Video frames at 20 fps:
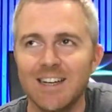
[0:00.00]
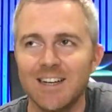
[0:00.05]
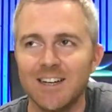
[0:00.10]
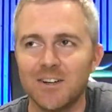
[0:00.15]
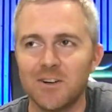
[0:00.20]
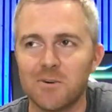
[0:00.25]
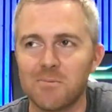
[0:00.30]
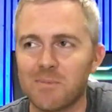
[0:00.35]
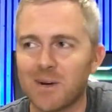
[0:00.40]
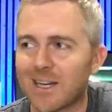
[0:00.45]

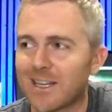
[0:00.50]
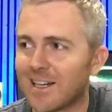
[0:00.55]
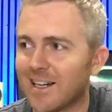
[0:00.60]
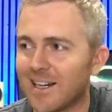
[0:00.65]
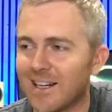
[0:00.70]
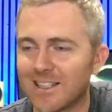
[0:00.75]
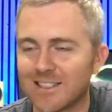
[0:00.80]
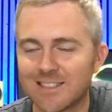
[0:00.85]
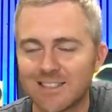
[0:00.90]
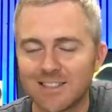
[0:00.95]
oh my
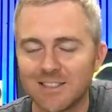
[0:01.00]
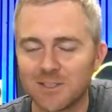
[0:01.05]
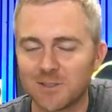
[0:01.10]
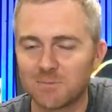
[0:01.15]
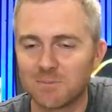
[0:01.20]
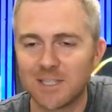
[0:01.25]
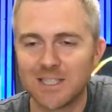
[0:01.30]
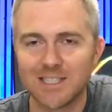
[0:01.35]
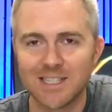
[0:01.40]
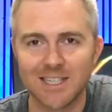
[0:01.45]
gosh, those
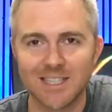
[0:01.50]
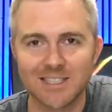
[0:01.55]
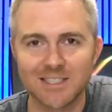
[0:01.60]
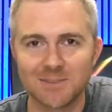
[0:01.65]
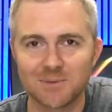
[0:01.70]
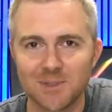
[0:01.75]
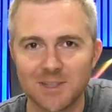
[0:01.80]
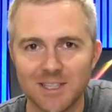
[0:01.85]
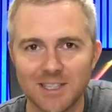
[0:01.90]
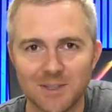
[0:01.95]
pin
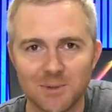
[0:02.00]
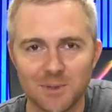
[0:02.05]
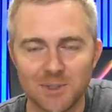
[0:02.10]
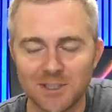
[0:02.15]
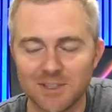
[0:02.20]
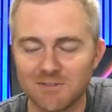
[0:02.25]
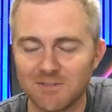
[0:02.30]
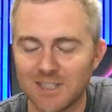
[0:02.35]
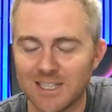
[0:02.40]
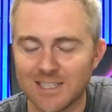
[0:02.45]
tucks with the
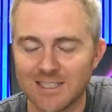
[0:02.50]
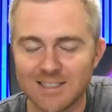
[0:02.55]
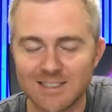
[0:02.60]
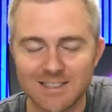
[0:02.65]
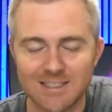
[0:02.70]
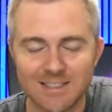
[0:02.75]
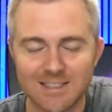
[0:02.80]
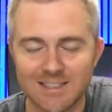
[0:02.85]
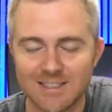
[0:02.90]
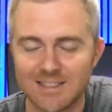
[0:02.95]
quilted vest.
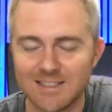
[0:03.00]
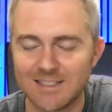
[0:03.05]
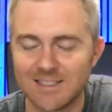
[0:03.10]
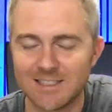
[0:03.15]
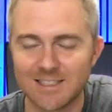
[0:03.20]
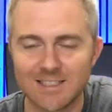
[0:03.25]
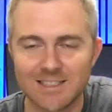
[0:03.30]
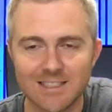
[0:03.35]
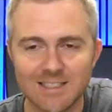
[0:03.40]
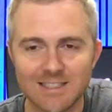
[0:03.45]
It's
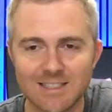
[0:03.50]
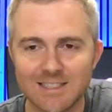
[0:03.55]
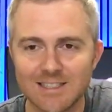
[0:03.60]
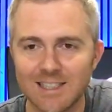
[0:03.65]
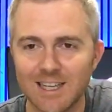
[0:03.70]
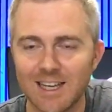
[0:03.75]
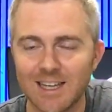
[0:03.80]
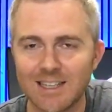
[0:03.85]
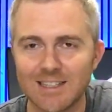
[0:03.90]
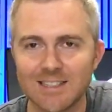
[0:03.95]
just
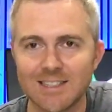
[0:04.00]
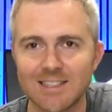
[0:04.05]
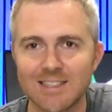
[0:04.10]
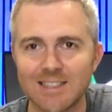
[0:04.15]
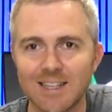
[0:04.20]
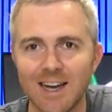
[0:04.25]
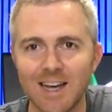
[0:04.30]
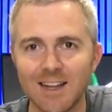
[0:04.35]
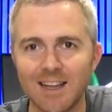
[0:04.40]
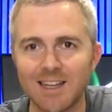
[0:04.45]
insane, because it's
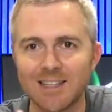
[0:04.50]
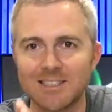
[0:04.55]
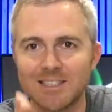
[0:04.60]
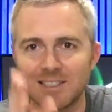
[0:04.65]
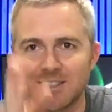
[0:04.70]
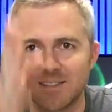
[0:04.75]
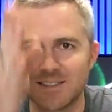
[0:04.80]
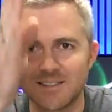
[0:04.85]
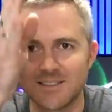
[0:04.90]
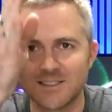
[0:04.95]
not like
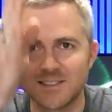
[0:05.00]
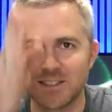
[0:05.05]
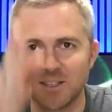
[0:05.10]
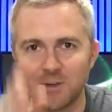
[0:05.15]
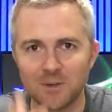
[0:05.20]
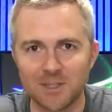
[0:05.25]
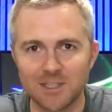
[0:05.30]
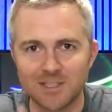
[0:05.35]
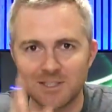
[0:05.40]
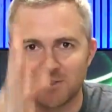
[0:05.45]
just
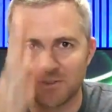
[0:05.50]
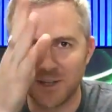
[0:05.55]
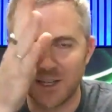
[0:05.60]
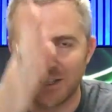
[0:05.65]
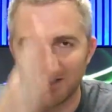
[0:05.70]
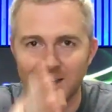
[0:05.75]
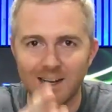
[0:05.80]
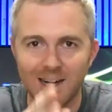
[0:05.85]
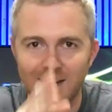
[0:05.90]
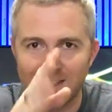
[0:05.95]
sewing straight
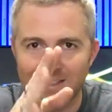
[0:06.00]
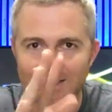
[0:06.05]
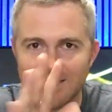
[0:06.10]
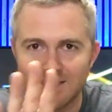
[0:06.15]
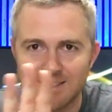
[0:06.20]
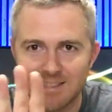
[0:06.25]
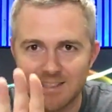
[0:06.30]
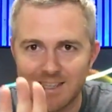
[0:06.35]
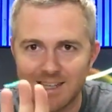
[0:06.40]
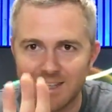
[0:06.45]
lines.
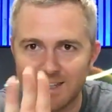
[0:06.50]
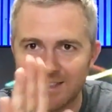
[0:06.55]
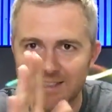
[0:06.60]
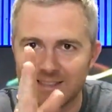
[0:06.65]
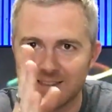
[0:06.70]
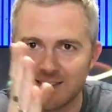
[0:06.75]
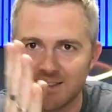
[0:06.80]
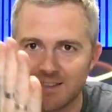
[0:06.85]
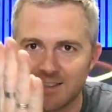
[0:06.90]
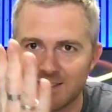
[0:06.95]
It's like
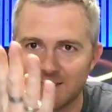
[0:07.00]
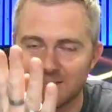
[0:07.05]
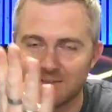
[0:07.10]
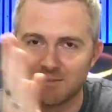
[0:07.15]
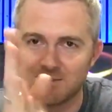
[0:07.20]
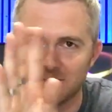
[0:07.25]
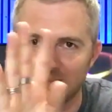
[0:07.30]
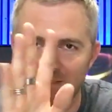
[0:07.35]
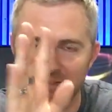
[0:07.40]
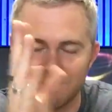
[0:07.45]
the,
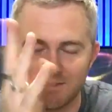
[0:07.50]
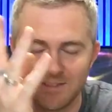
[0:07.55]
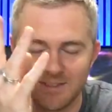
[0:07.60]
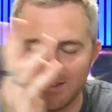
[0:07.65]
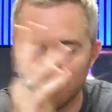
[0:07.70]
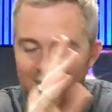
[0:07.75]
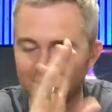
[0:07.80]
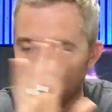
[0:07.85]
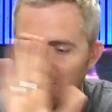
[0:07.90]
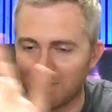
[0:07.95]
you
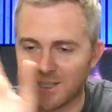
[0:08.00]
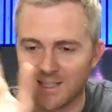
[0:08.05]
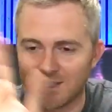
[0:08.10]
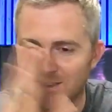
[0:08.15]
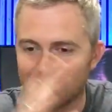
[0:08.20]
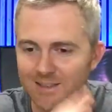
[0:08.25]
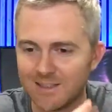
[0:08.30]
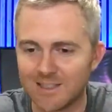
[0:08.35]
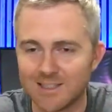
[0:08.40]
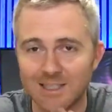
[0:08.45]
know, my,
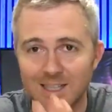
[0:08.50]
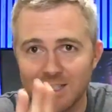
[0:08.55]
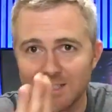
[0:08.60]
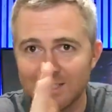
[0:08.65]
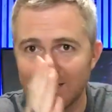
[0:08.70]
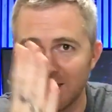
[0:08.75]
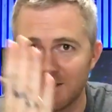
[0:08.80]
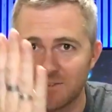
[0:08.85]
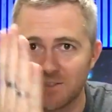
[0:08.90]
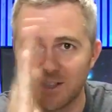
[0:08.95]
the tucks
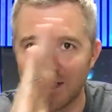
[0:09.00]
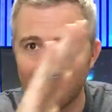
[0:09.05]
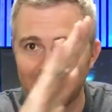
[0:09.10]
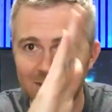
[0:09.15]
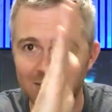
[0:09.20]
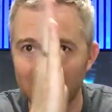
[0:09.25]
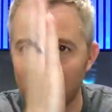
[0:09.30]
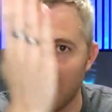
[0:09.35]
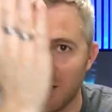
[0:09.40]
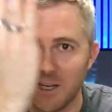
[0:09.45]
have to like
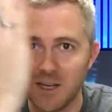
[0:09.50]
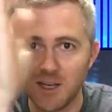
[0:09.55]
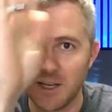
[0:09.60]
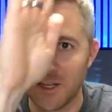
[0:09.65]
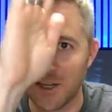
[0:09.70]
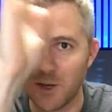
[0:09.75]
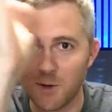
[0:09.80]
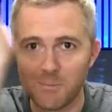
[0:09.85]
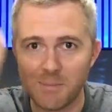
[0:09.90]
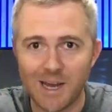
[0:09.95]

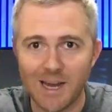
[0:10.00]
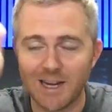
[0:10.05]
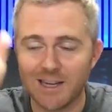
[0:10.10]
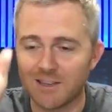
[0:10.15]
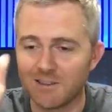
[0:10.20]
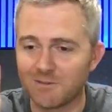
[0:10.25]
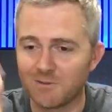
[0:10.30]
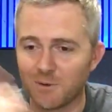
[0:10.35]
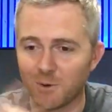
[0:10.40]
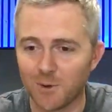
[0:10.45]
go back
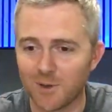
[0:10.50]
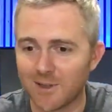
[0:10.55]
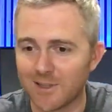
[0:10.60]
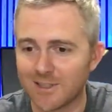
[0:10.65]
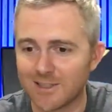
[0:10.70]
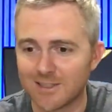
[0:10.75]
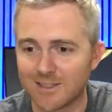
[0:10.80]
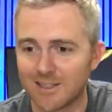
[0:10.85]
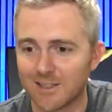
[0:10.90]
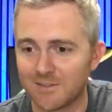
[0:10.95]
and forth
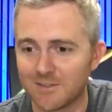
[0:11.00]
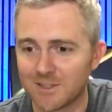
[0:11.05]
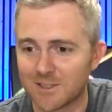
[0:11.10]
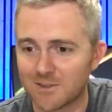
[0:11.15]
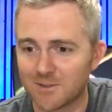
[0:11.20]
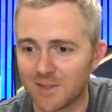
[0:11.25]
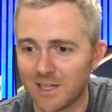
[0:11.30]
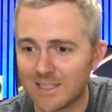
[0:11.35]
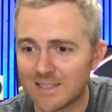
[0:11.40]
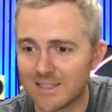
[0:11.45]
and stuff. It's
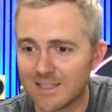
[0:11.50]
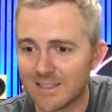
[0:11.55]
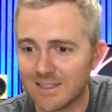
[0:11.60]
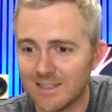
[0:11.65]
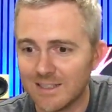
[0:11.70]
crazy.